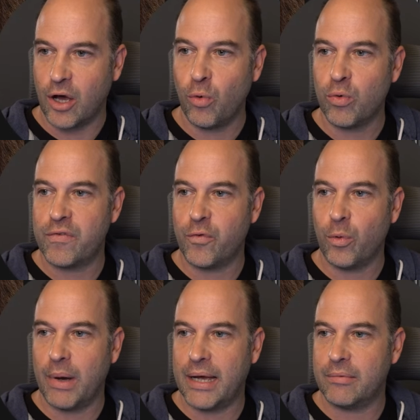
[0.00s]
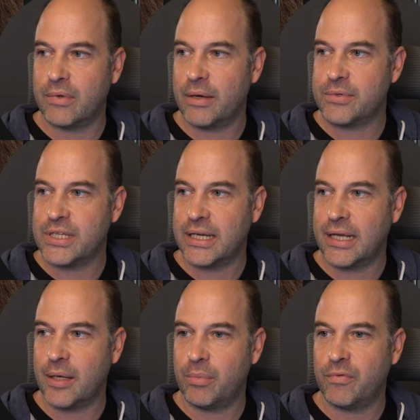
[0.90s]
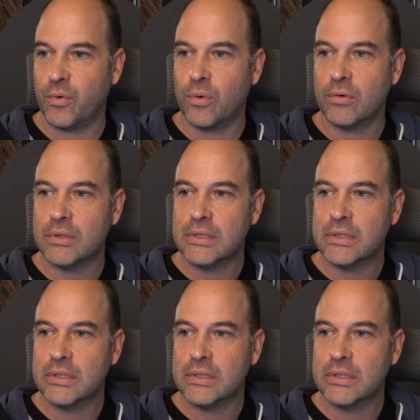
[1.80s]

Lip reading: old format that was in here before.